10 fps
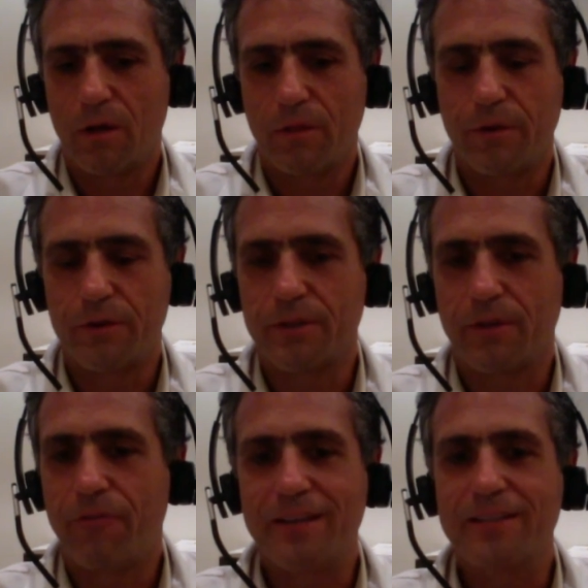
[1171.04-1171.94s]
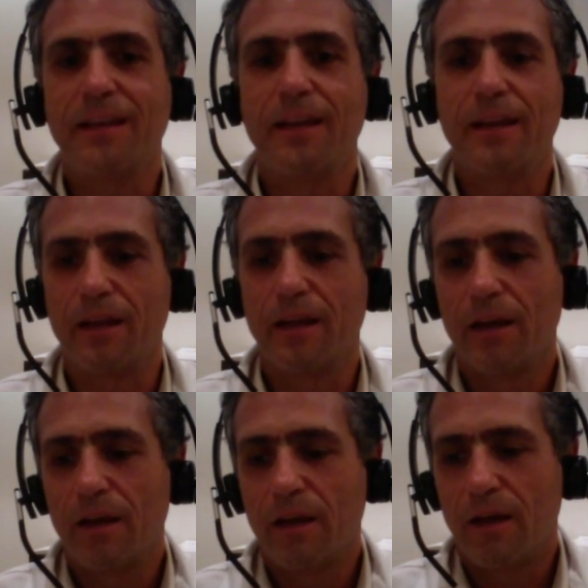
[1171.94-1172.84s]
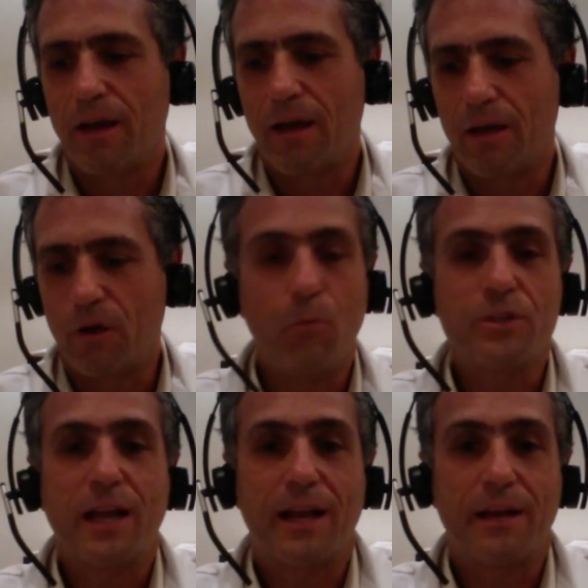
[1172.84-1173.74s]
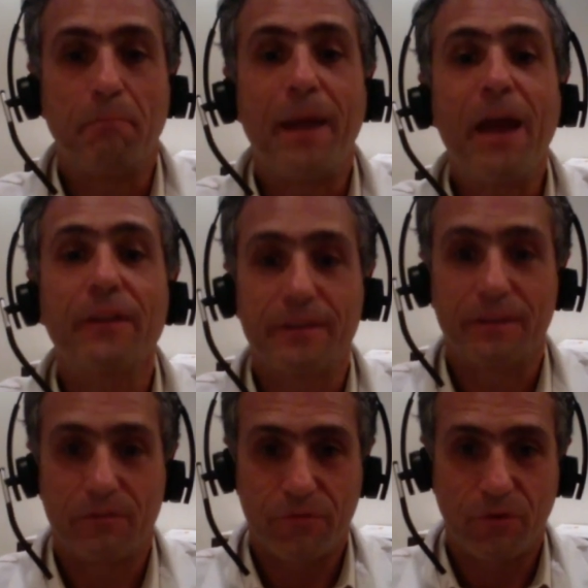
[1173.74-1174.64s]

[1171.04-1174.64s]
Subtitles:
there's a fascinating, almost like an imperative